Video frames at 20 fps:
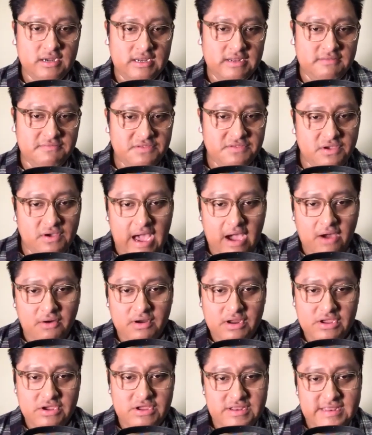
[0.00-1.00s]
And if so, how
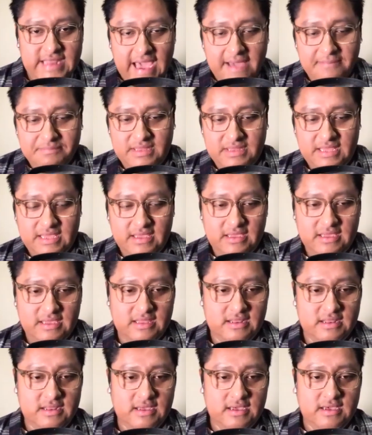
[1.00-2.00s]
are you adapting
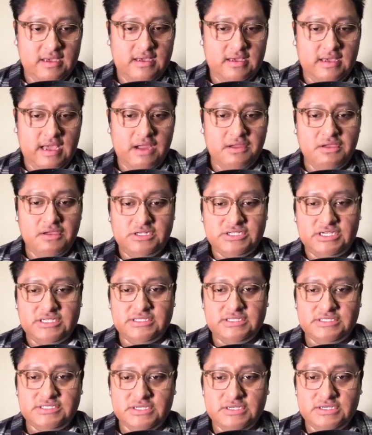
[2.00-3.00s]
and how are you
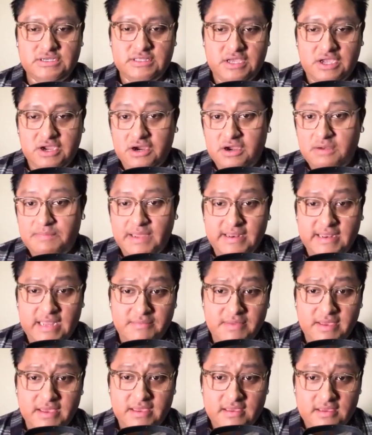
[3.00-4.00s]
adjusting to the current
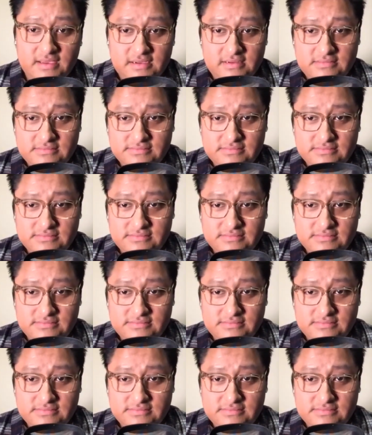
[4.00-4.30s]
pandemic?